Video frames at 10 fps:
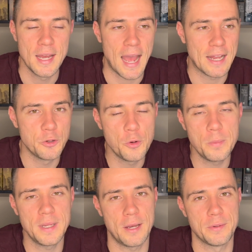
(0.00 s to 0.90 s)
And
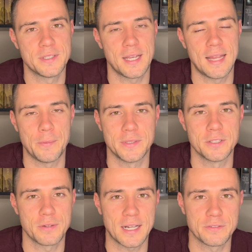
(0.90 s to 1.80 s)
normally I would say that would
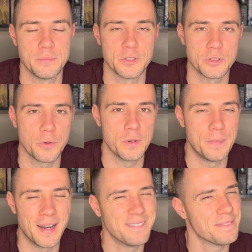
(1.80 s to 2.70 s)
detract from a story,
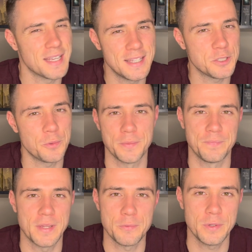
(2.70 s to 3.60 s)
but in this one,
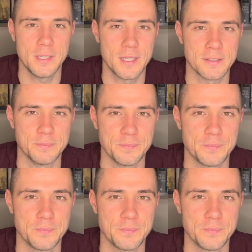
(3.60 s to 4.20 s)
it really doesn't.